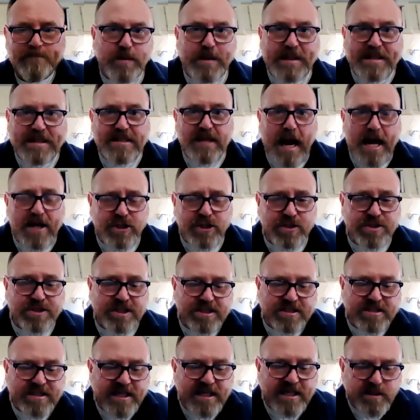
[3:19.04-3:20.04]
your
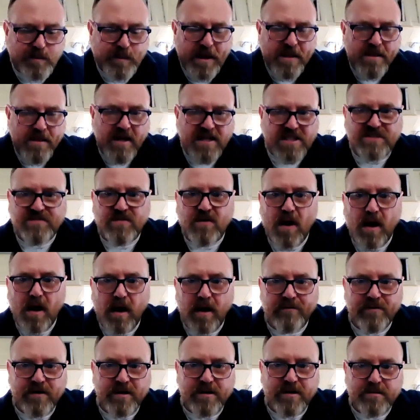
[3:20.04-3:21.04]
success been thus
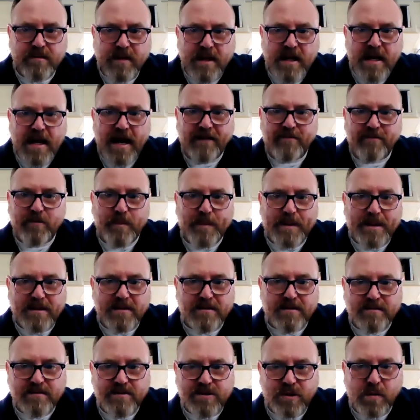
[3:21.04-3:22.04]
far? Have you
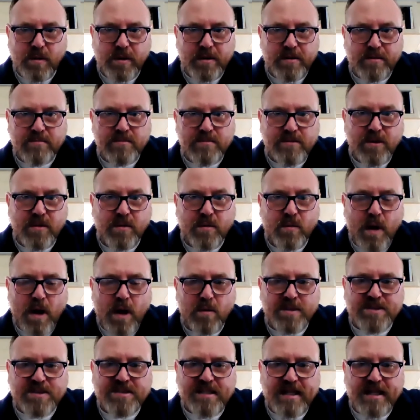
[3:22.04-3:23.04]
been doing well
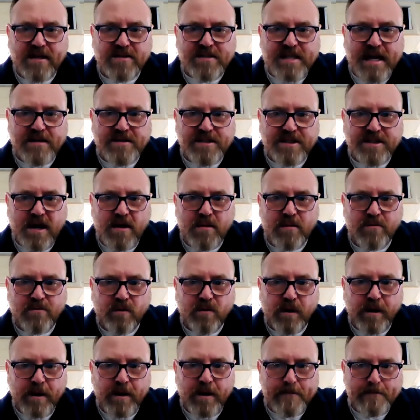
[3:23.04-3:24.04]
with sales? How's it going
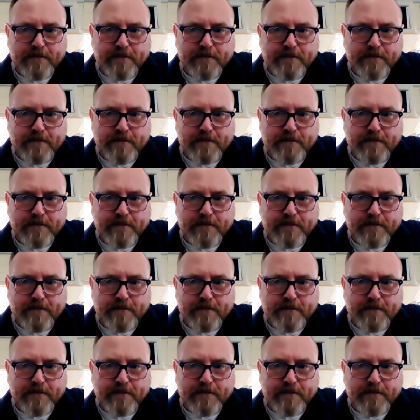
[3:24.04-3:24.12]
for you?